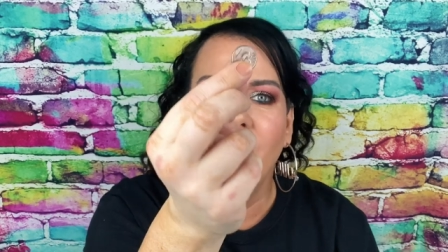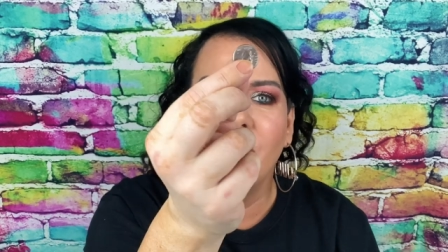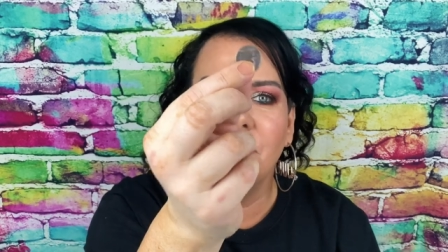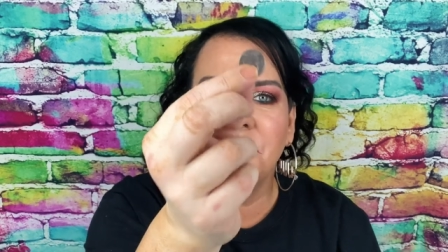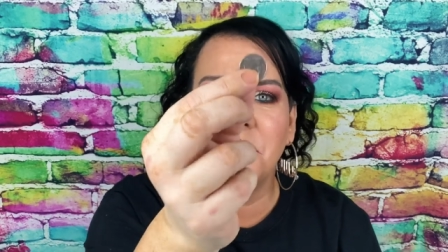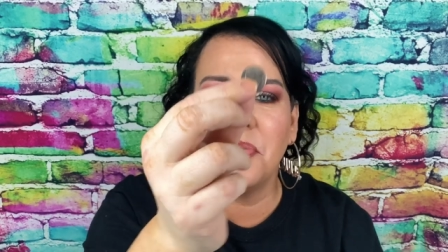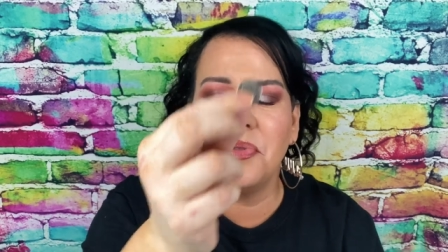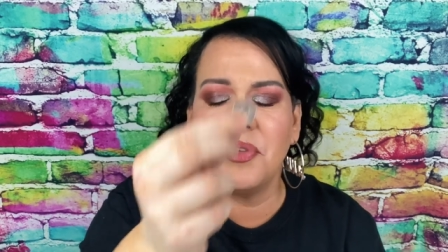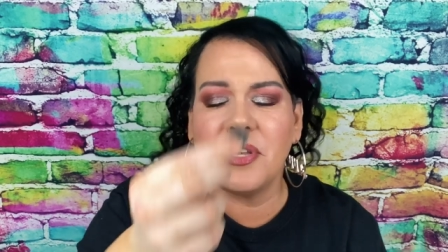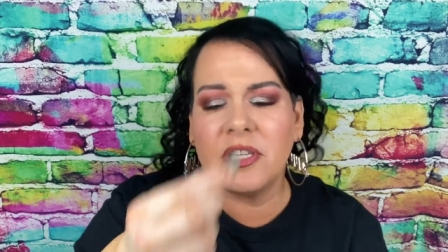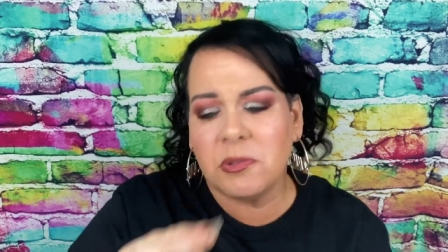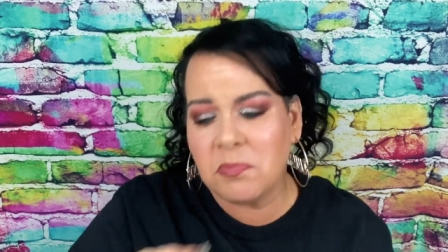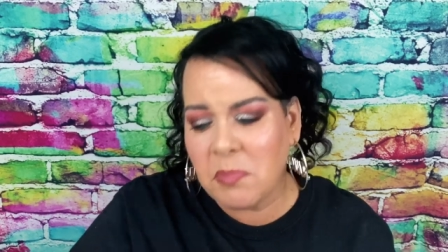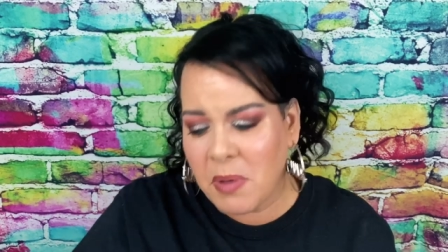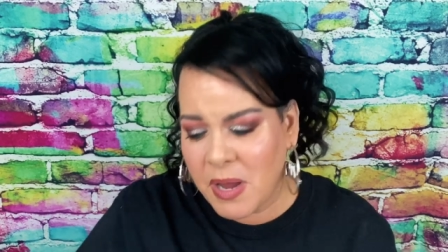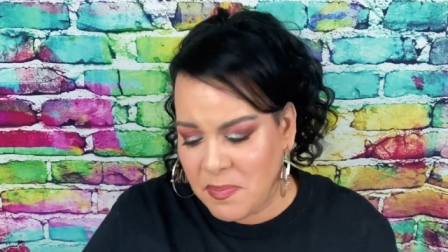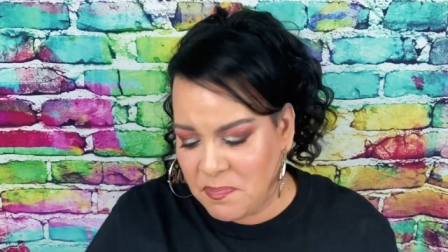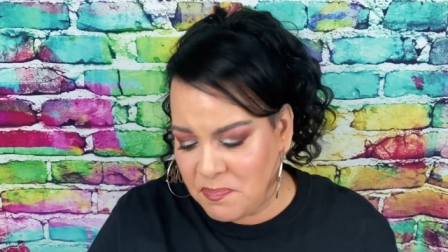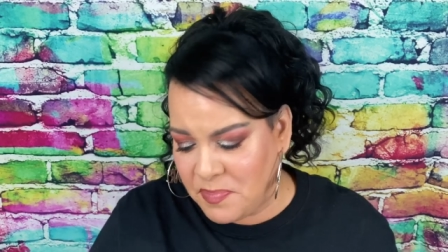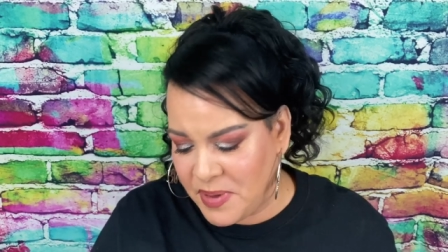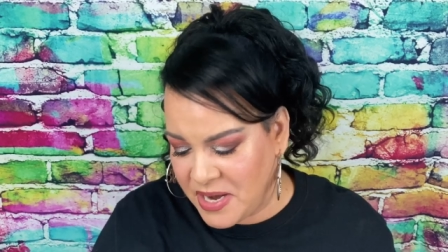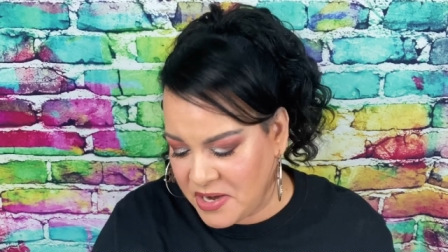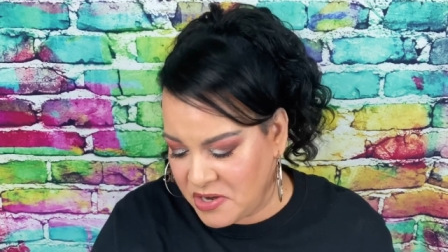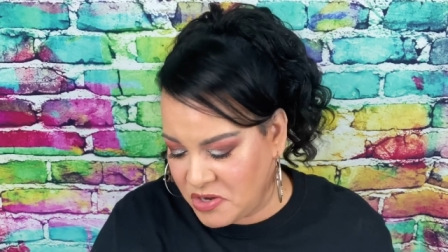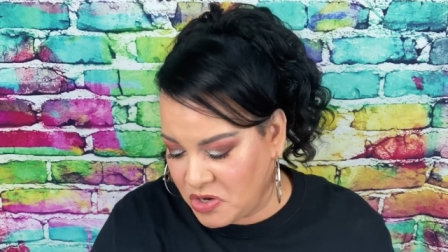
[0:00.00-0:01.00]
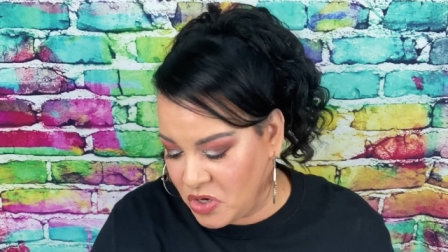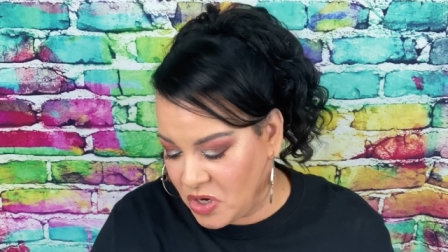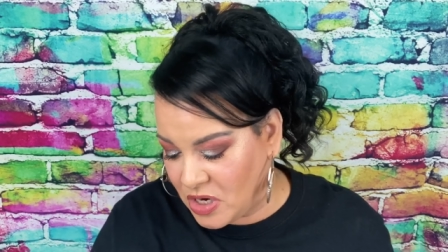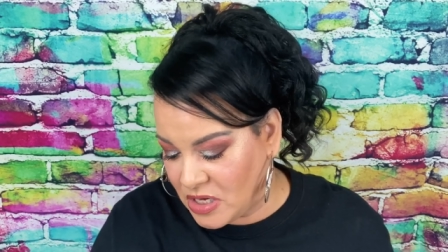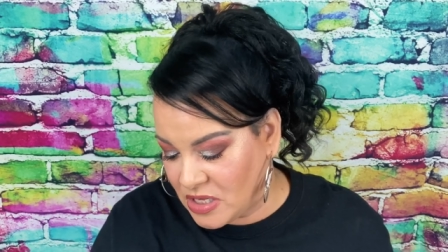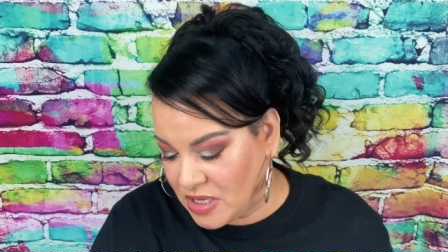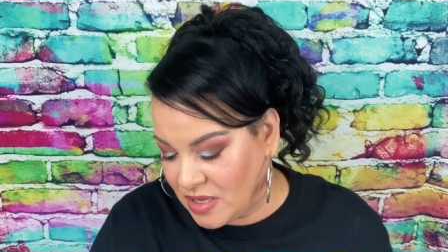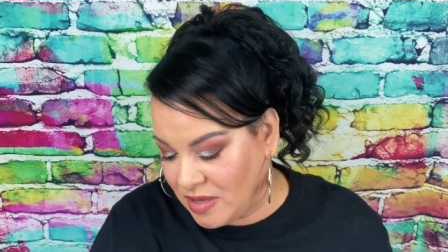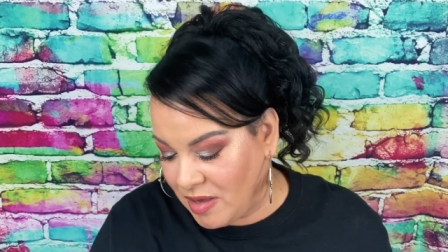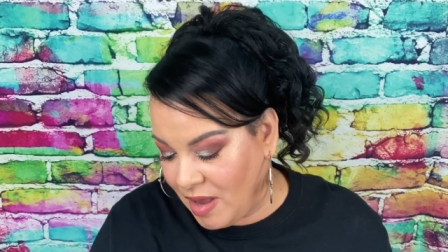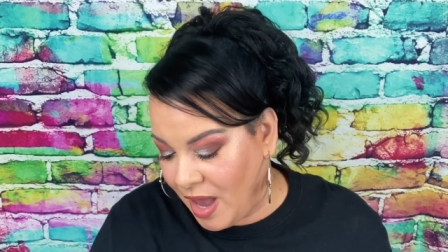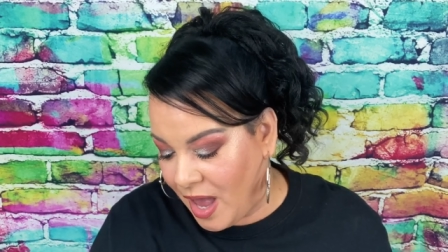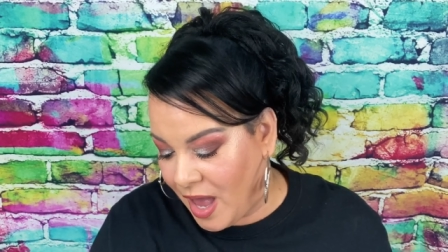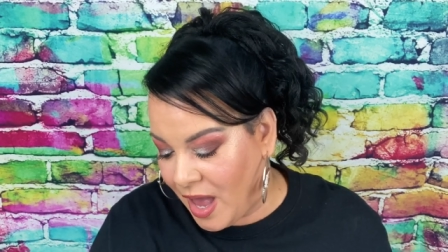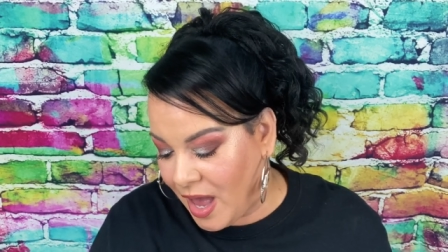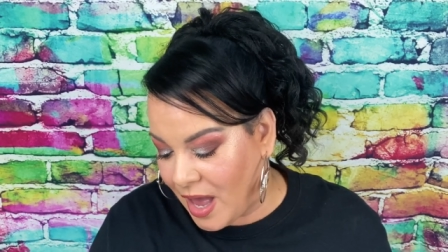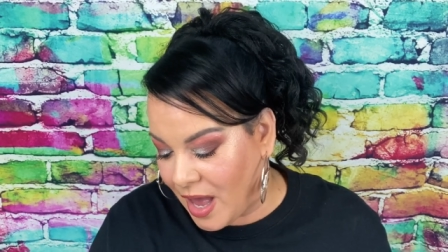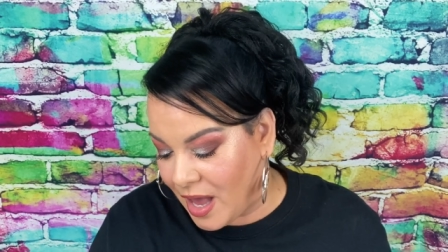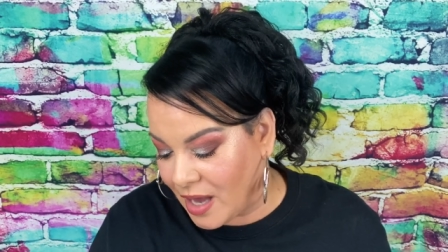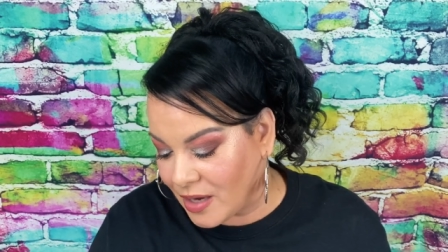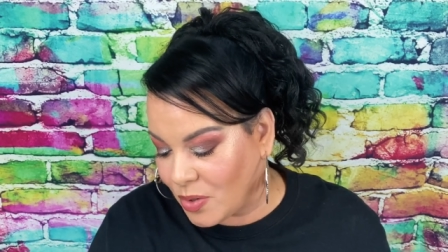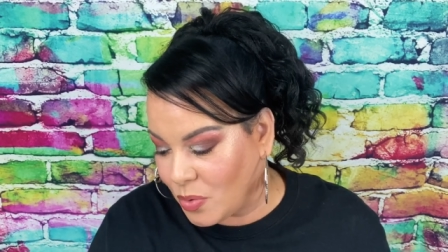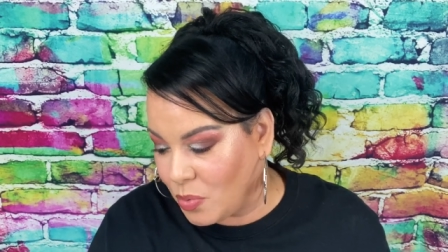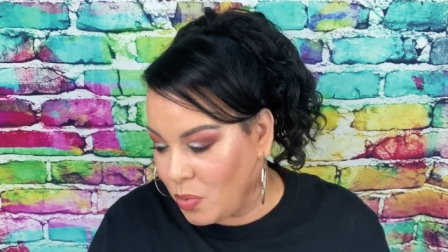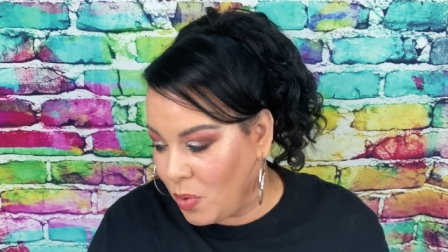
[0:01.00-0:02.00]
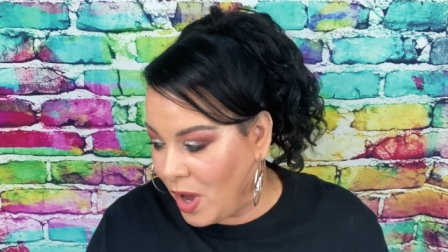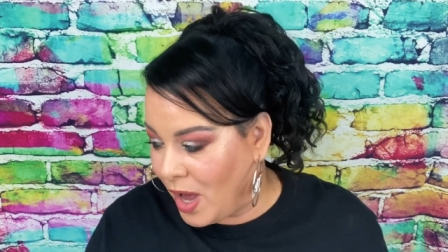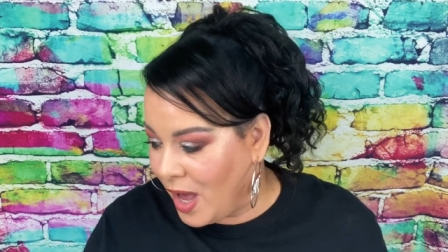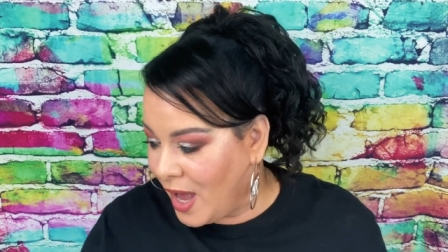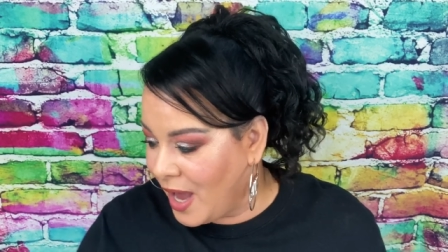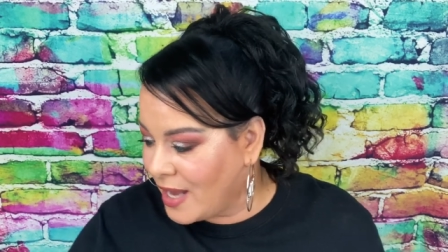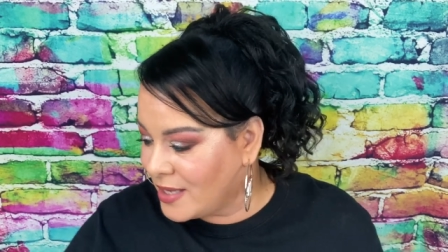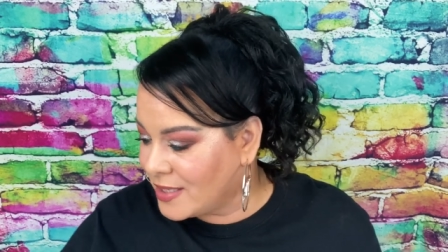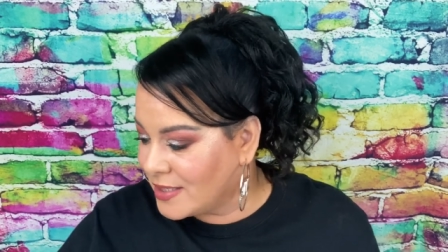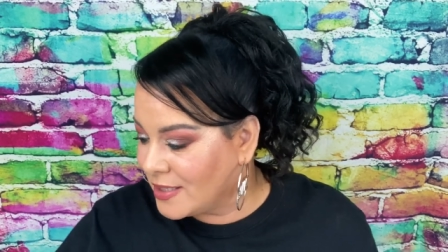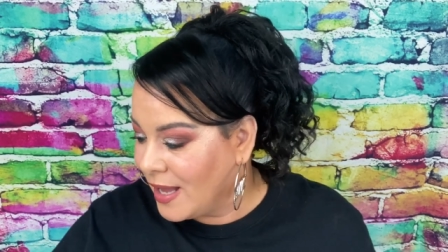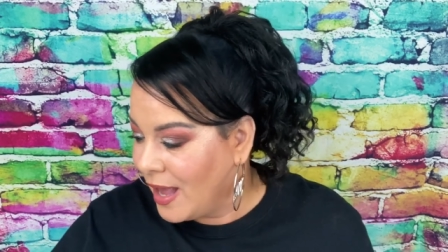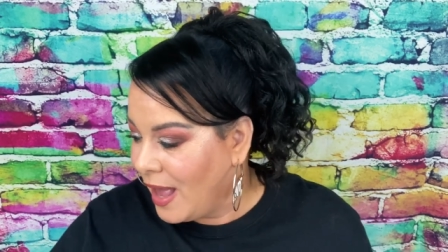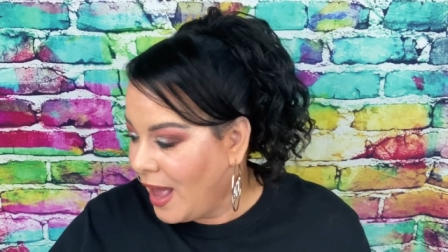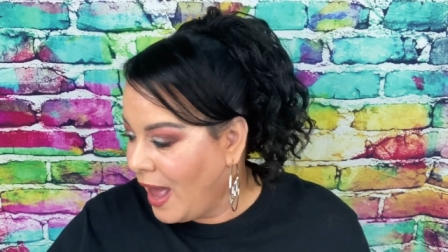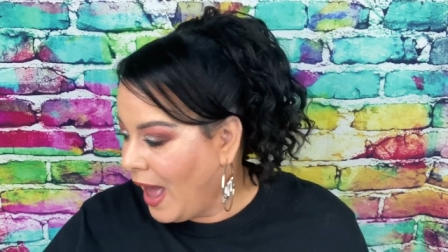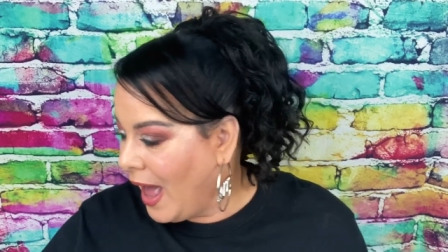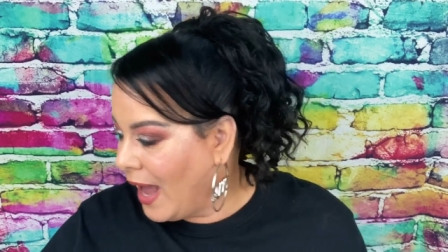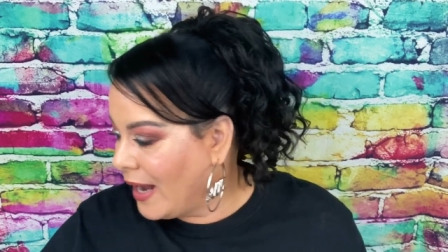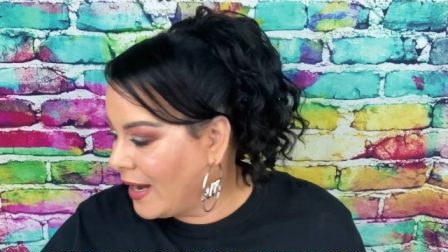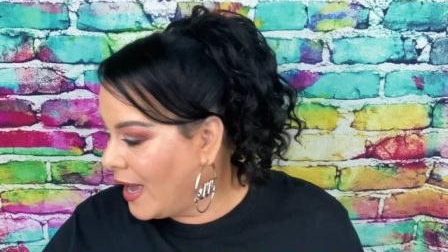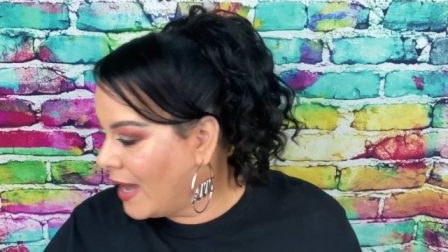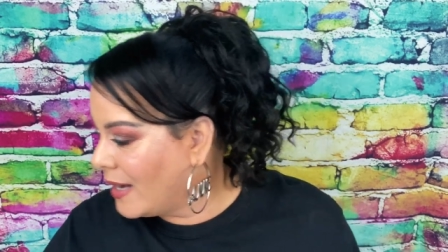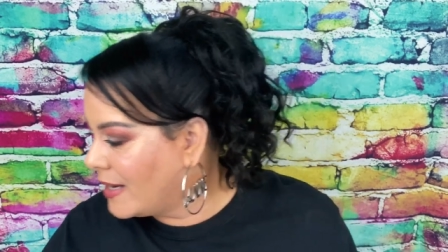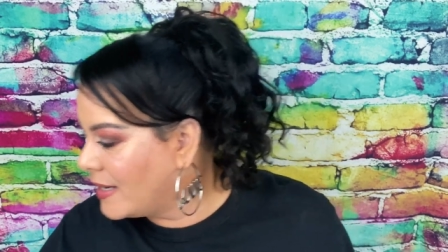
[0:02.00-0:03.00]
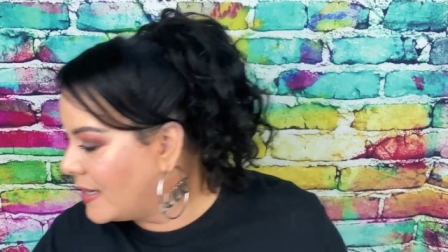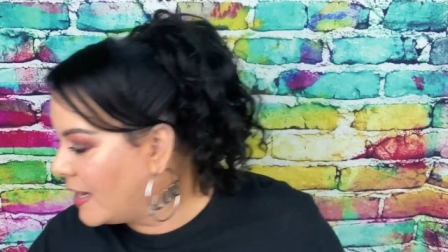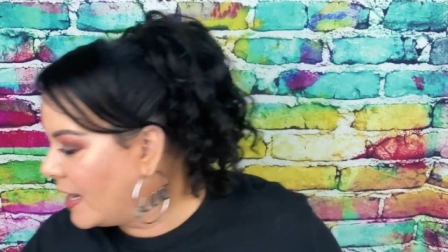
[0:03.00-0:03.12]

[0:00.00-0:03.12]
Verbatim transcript: So this might be good luck. What? I gotta